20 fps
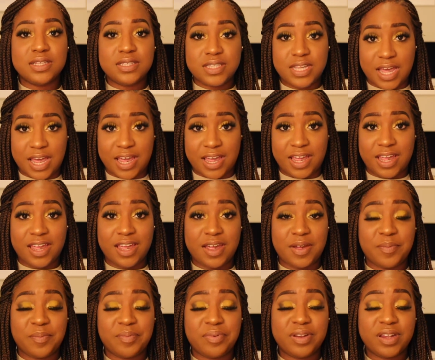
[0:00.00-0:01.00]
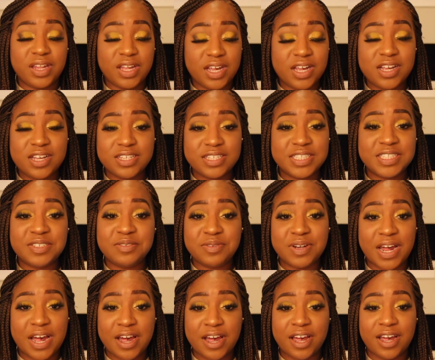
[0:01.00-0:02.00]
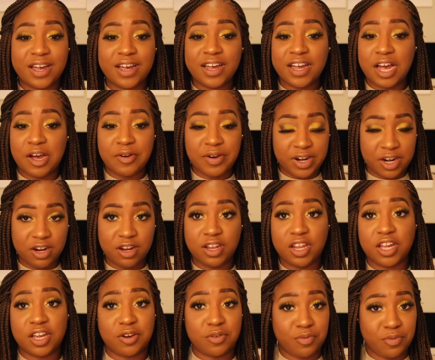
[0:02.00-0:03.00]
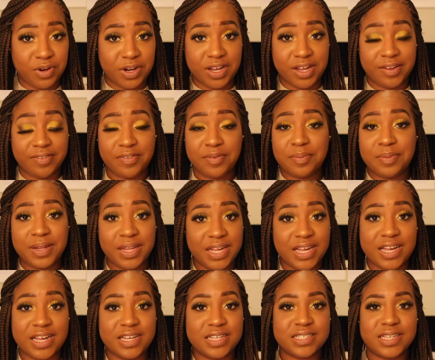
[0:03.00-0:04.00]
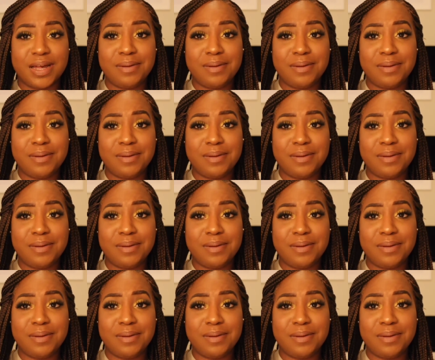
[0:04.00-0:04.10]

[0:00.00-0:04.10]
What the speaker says: Tay, please do not go in here looking rough, please.